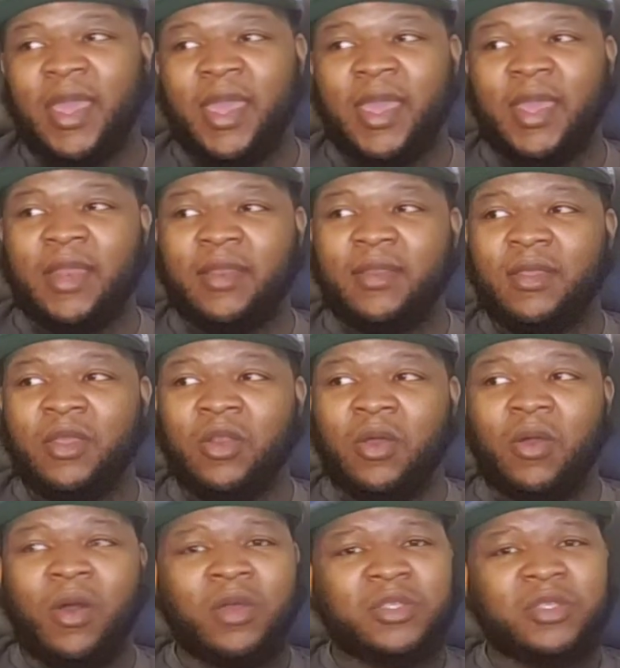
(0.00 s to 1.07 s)
And you
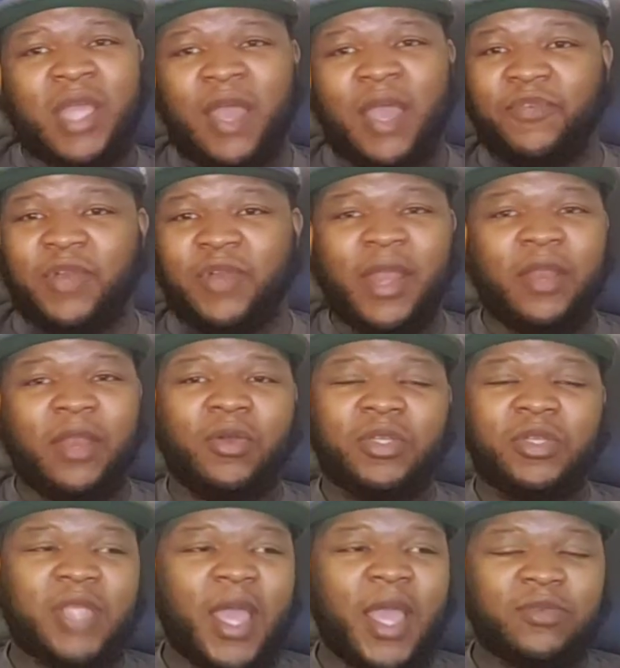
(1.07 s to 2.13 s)
know, oh Stafford, I didn't know
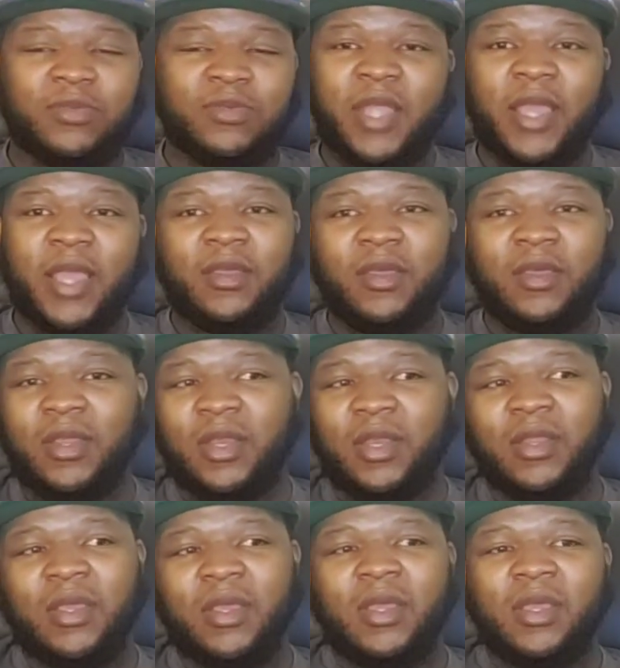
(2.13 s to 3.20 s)
his stats was that good,
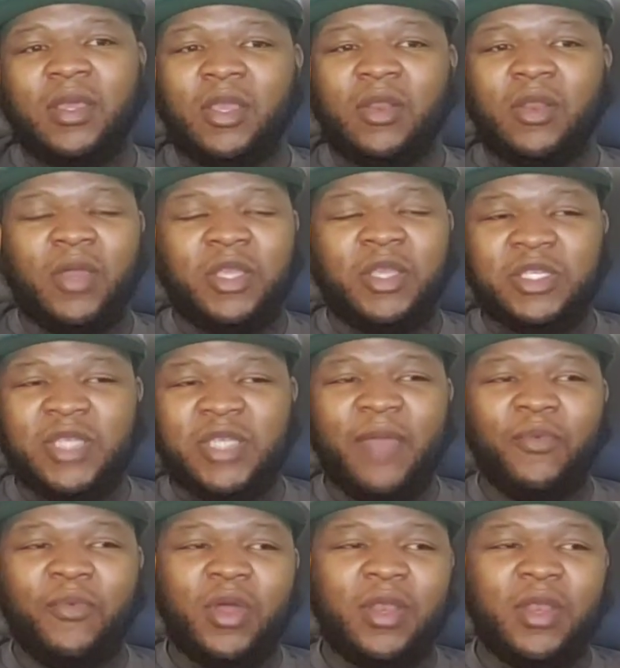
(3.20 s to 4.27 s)
and you know he just
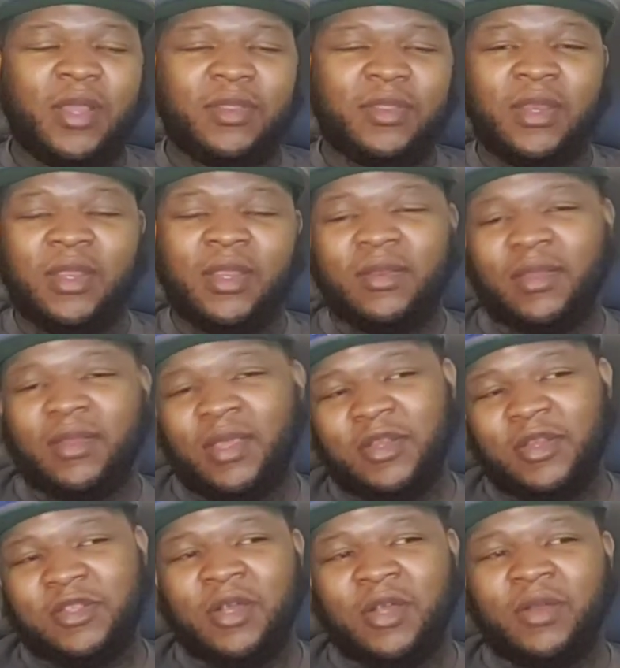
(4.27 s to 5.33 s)
ain't won nothing, and he
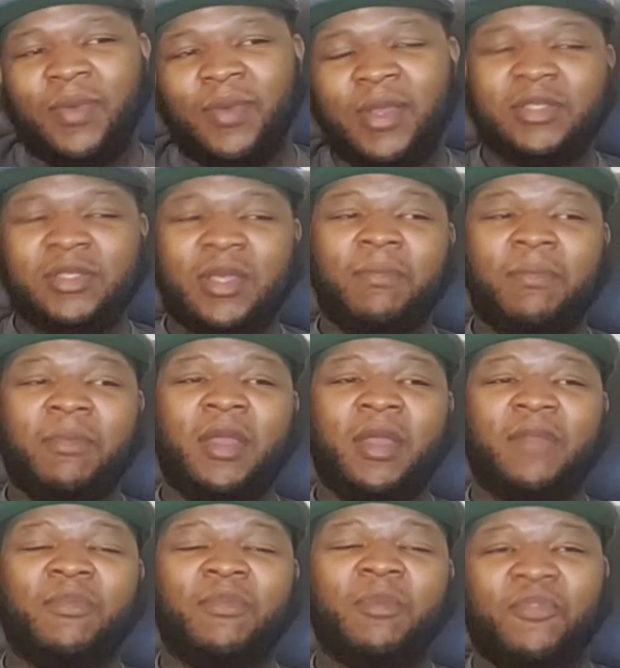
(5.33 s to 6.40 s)
deserved to win something.
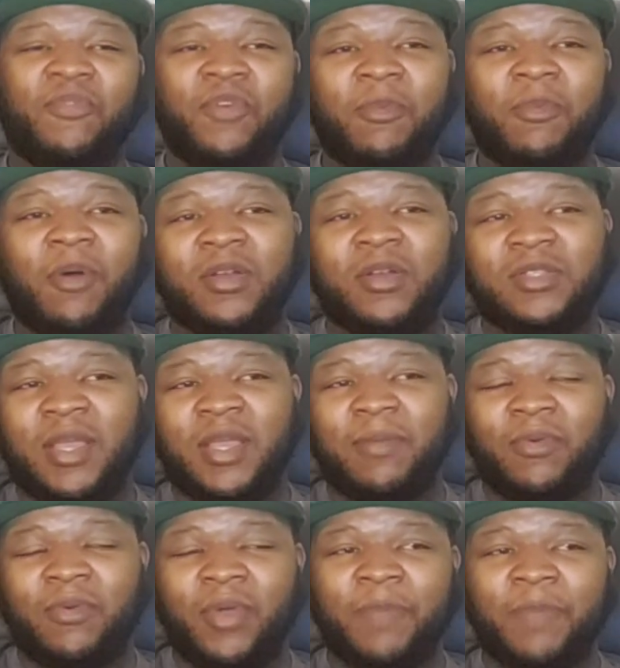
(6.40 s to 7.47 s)
But from a football
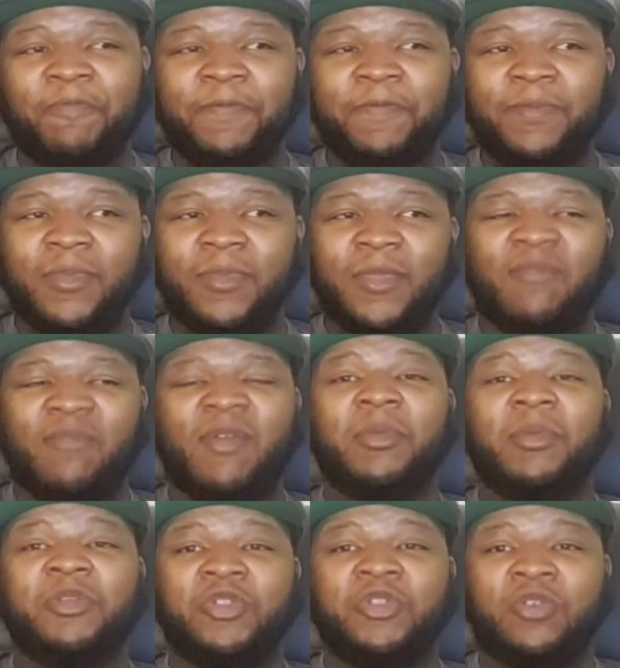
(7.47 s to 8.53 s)
standpoint, if
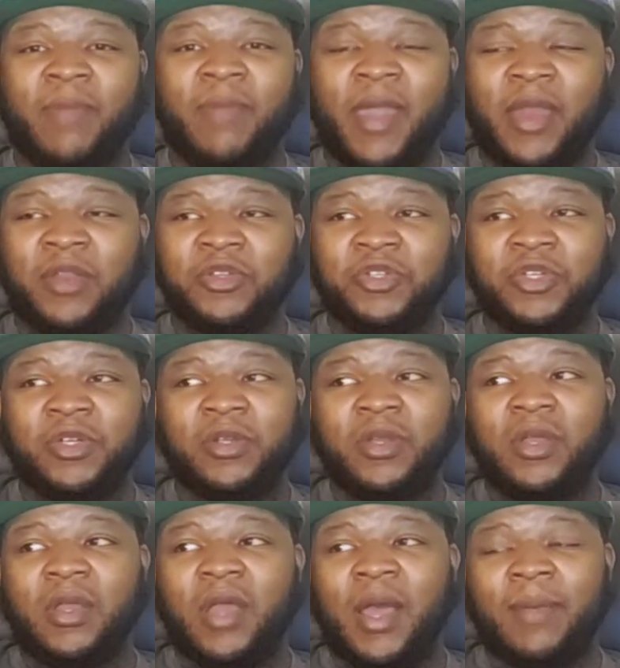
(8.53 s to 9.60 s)
I'm the general manager,
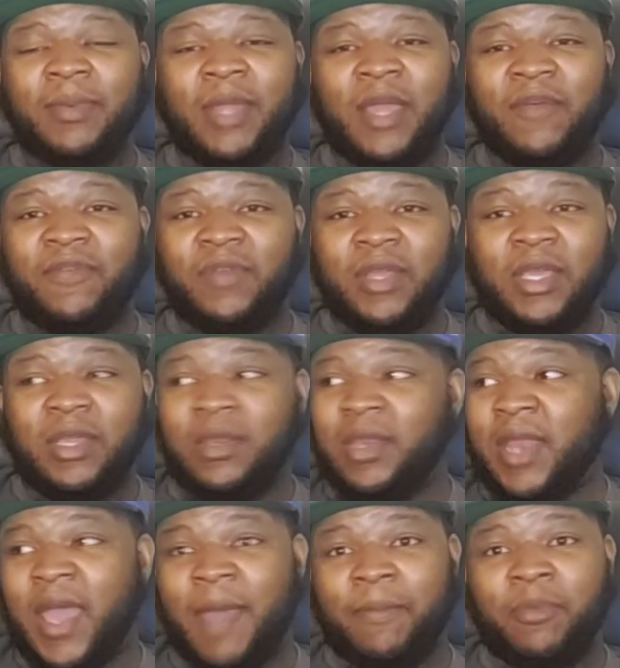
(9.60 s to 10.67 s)
I'm definitely
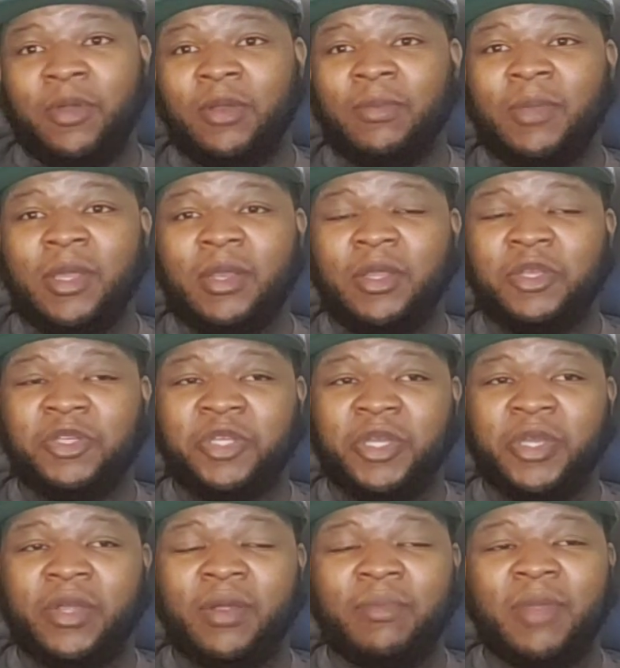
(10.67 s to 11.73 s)
not putting him in this
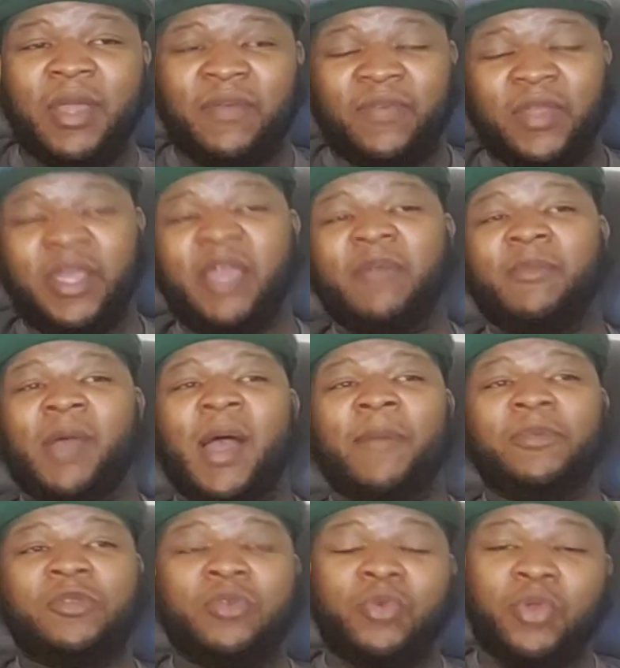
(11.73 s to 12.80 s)
year. I'm definitely giving him an
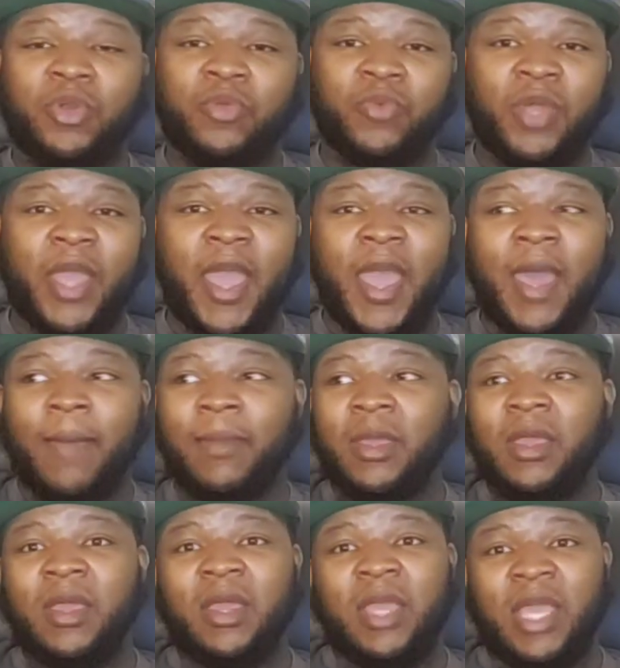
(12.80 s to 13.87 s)
opportunity to rehab.
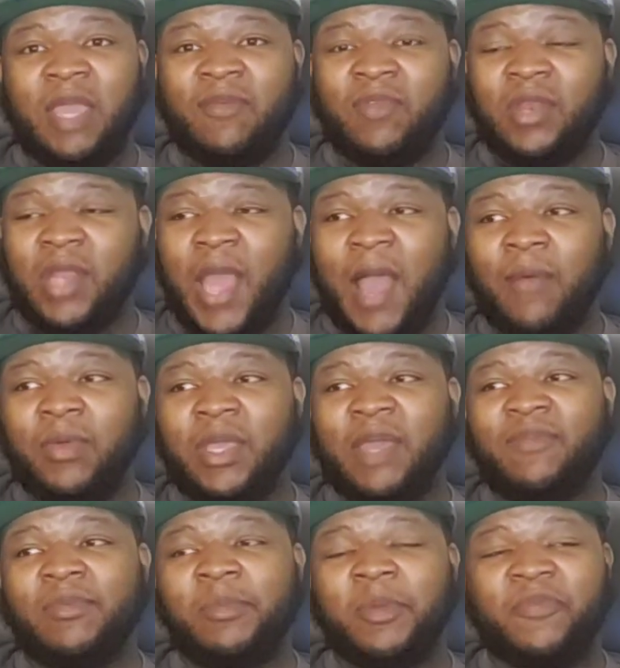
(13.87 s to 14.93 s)
Even I would
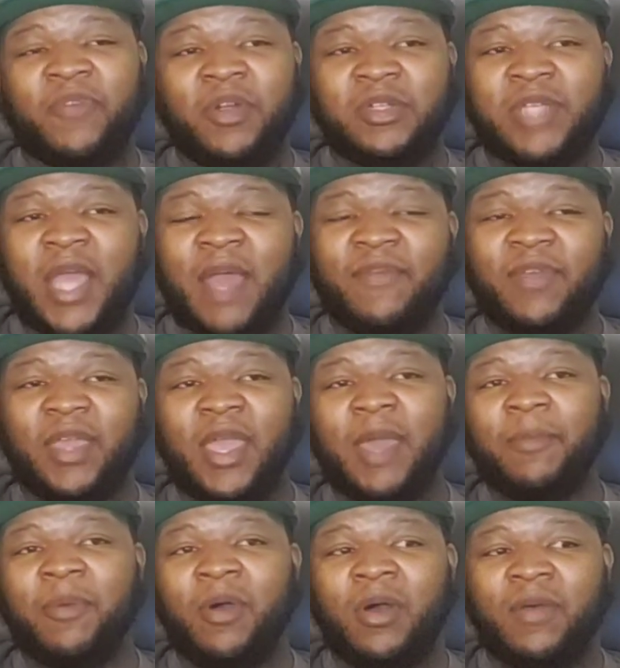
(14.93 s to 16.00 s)
give him the first half of
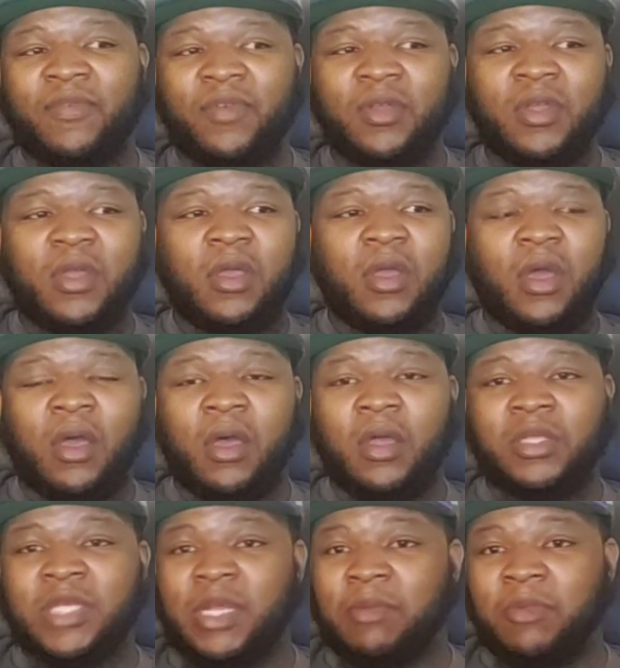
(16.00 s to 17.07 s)
camp off.
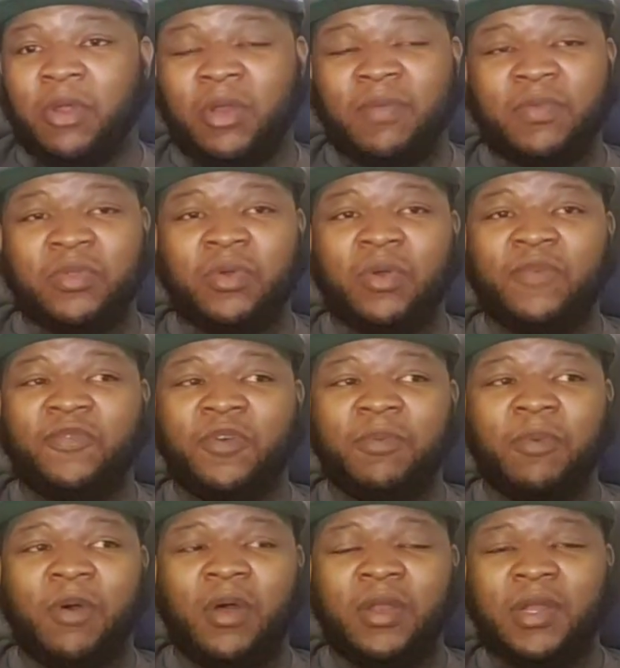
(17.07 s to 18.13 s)
Uh, tell him don't even throw a
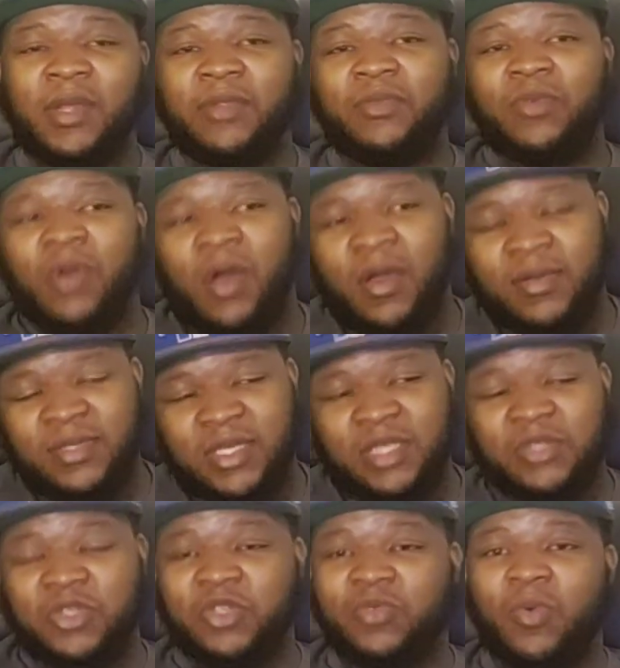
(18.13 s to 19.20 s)
football or nothing through the
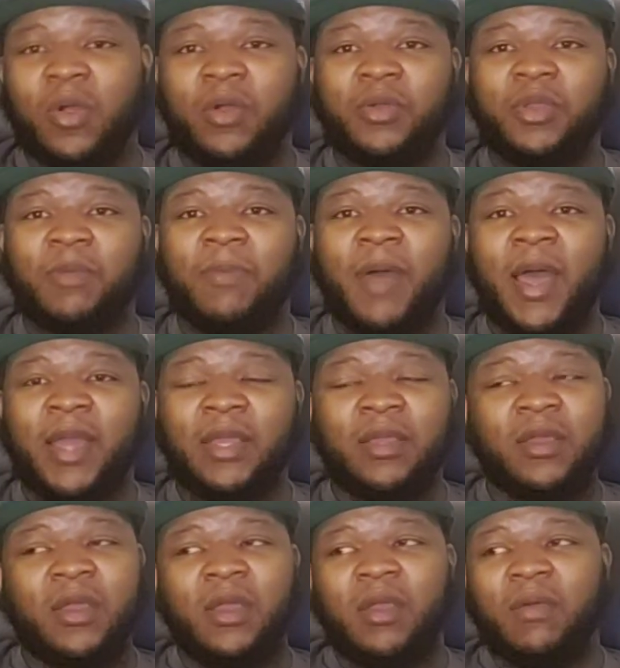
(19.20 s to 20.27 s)
offseason. Just work on your
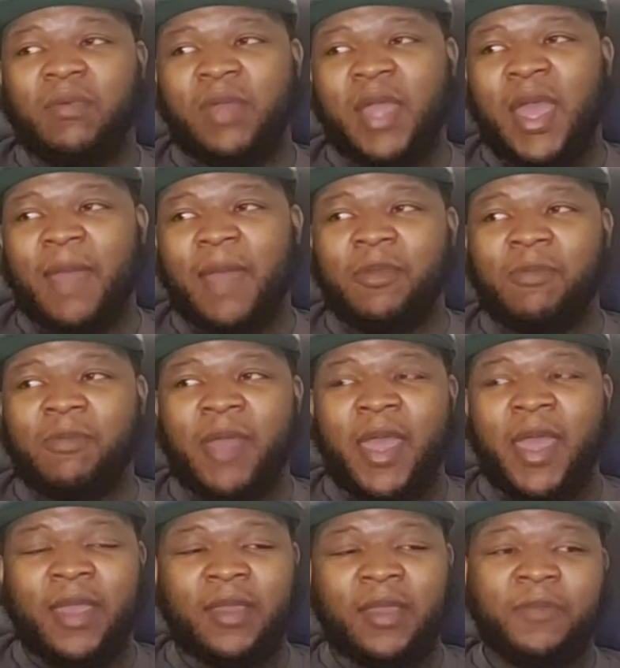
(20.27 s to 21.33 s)
body, rehab your
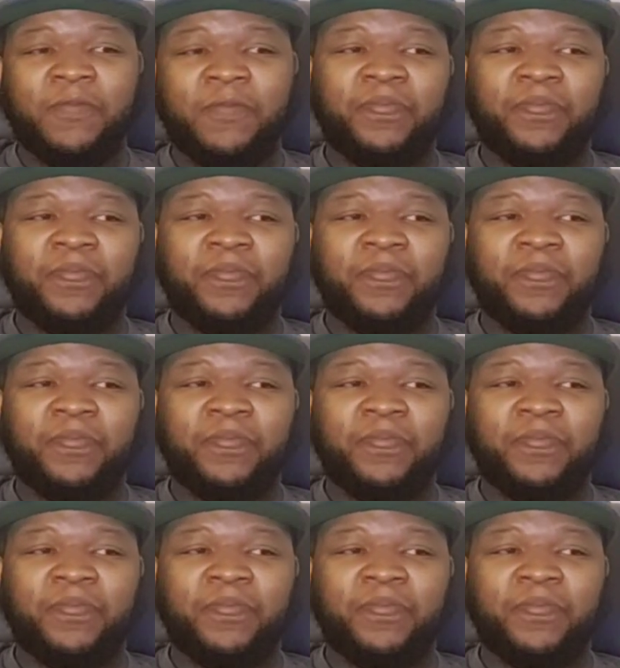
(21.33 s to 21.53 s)
back.